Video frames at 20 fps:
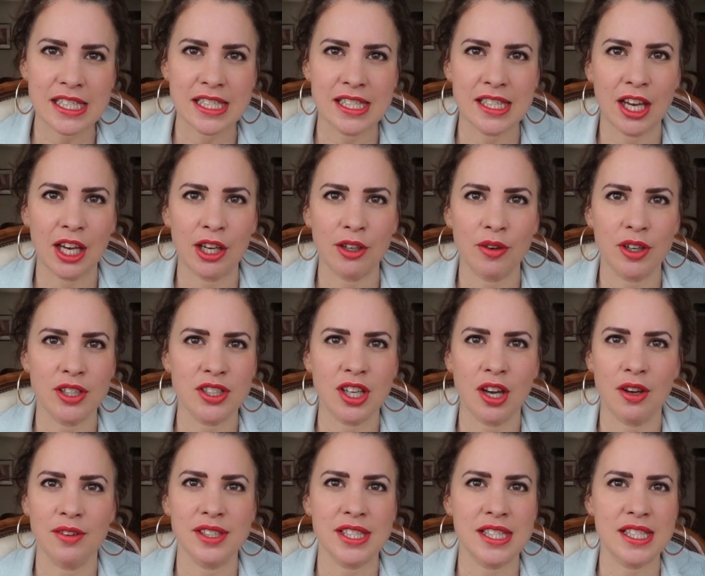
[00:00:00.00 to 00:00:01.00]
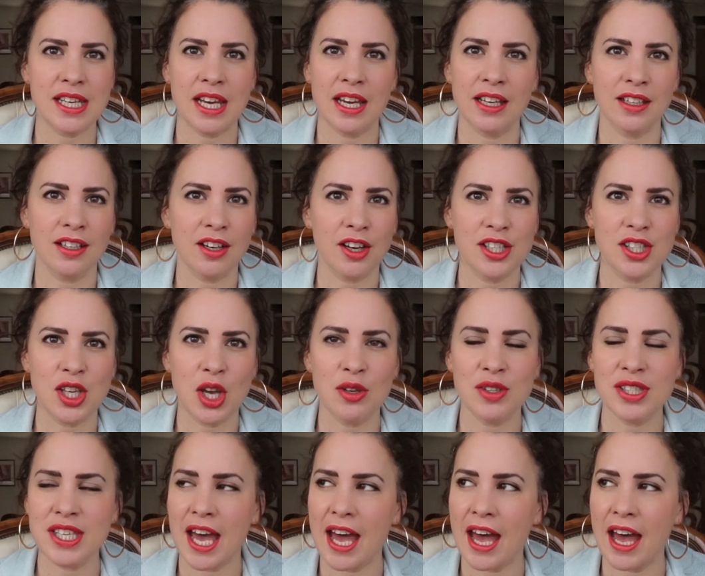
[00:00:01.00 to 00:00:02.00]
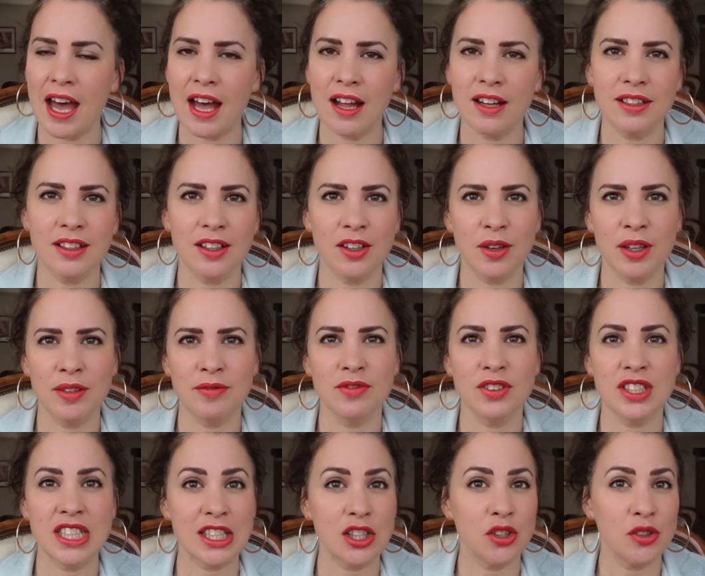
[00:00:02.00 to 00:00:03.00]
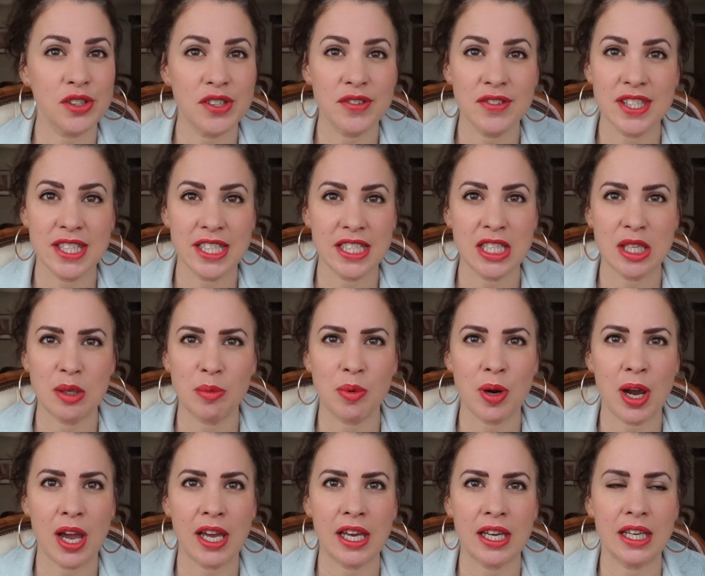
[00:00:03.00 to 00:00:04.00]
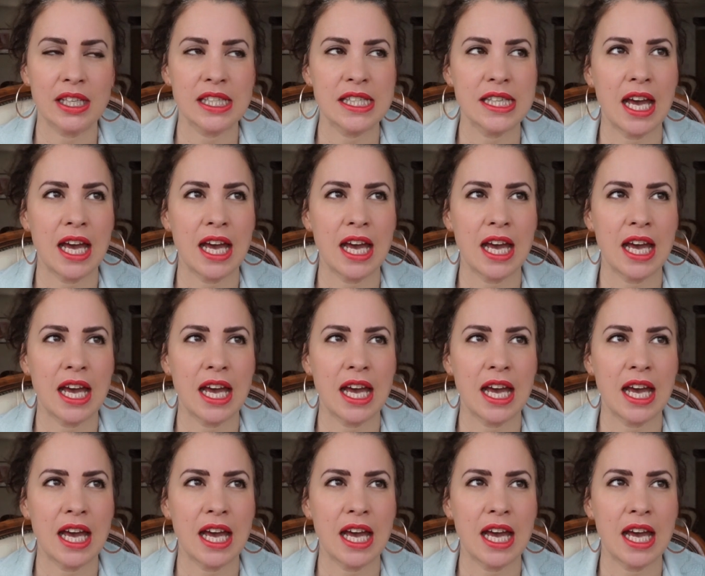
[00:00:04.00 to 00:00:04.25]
So I'd go and stay in a nice hotel and did lots of city breaks.